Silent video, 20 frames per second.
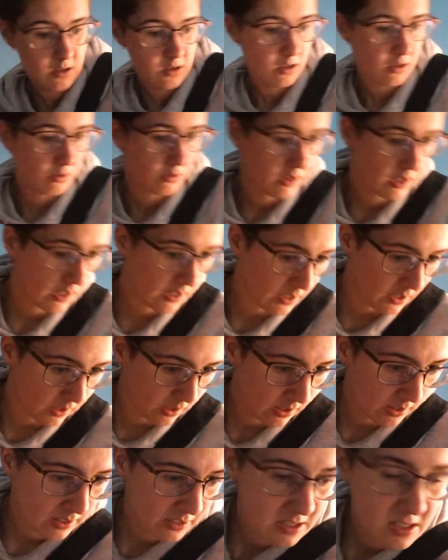Okay,
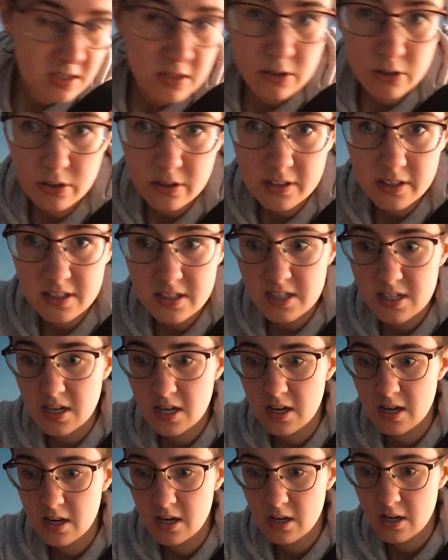let's turn this
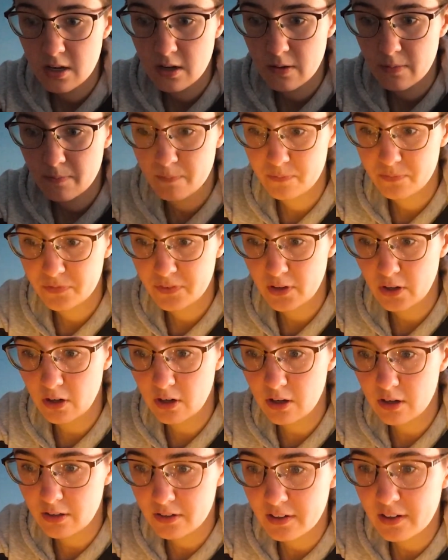
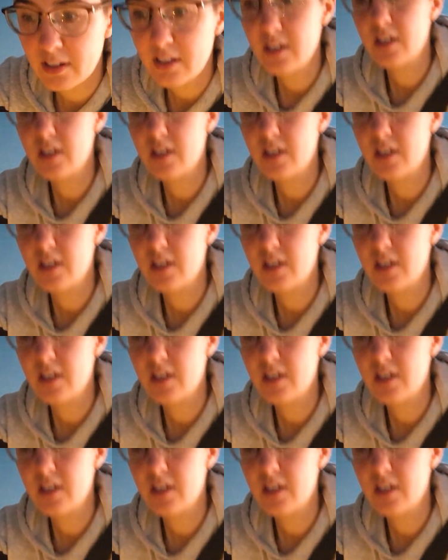on.